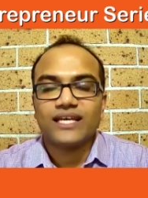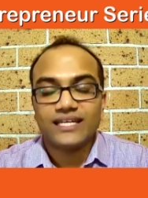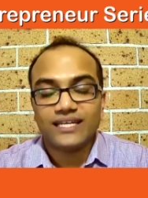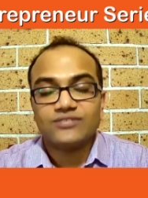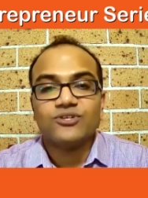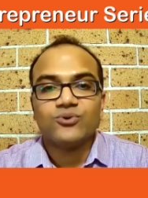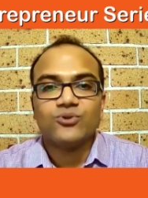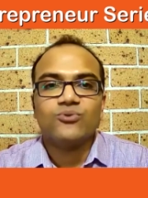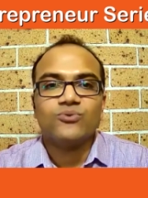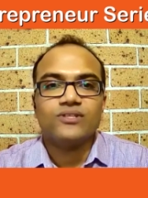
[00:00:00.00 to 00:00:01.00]
and as we
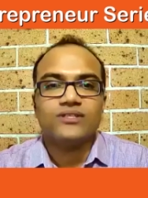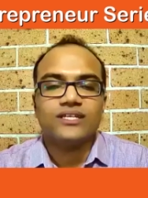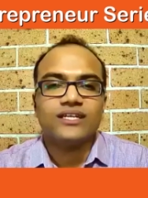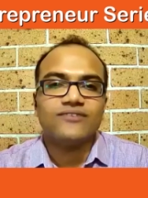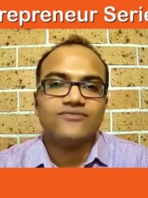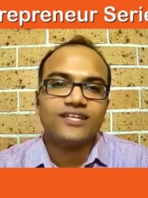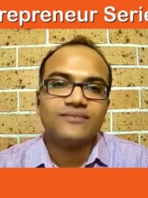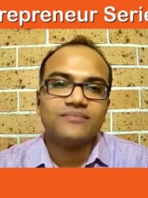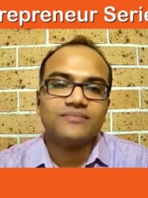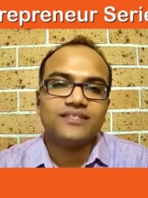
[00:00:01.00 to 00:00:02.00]
go through the tough
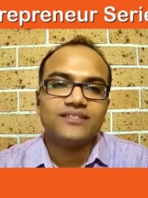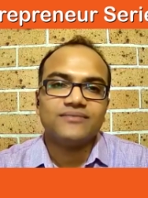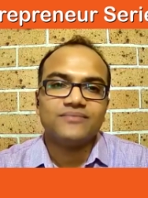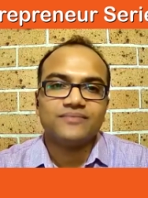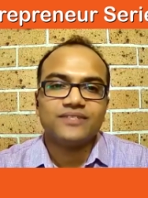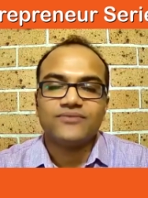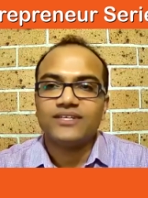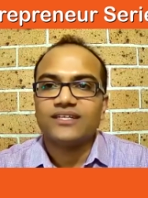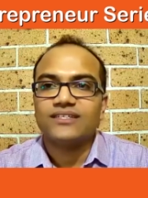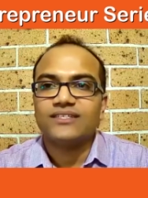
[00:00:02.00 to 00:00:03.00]
time,
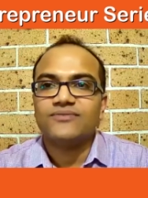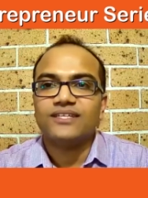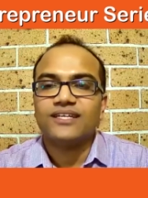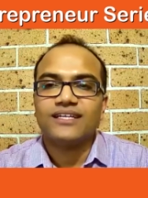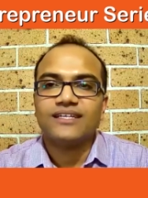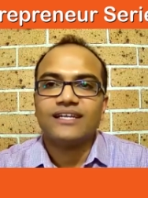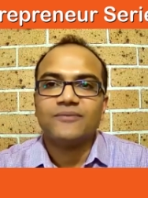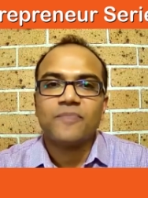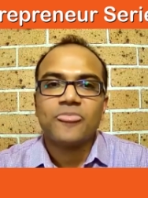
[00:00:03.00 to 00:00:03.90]
even currently.